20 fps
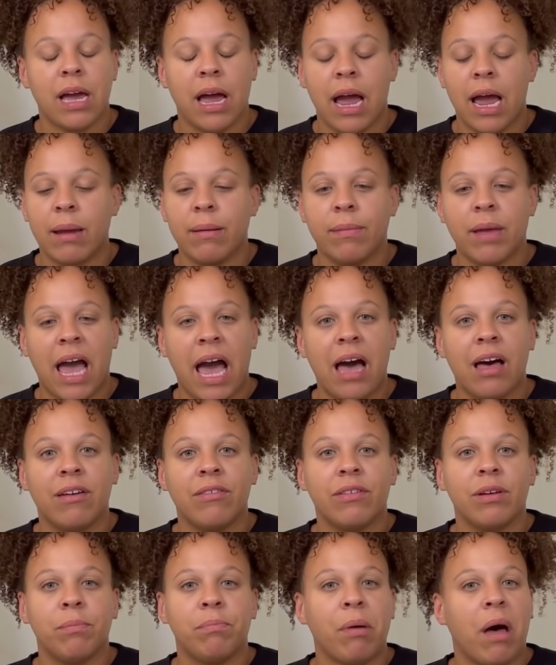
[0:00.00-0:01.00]
I have
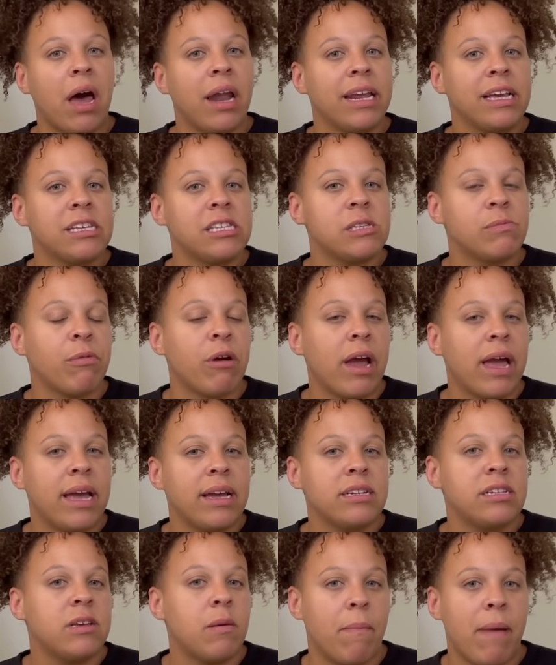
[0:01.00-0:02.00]
a body
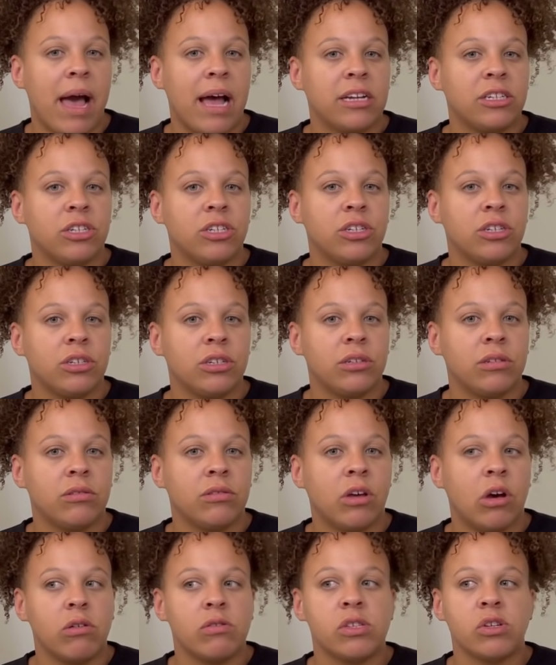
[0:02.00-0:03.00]
spray to match
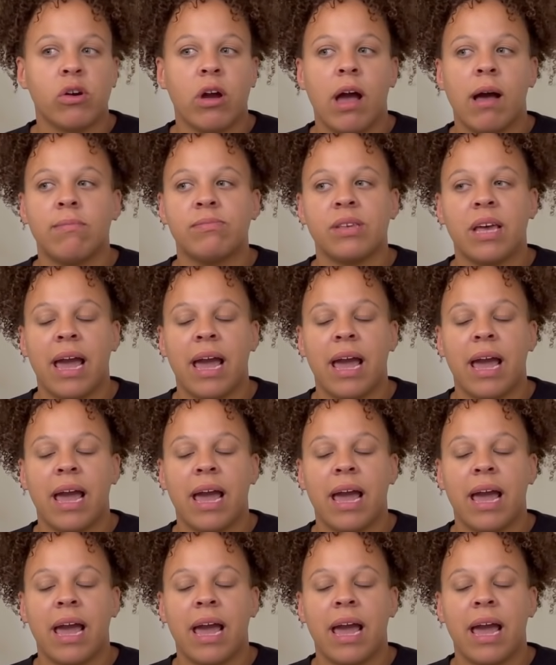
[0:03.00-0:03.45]
those scrubs.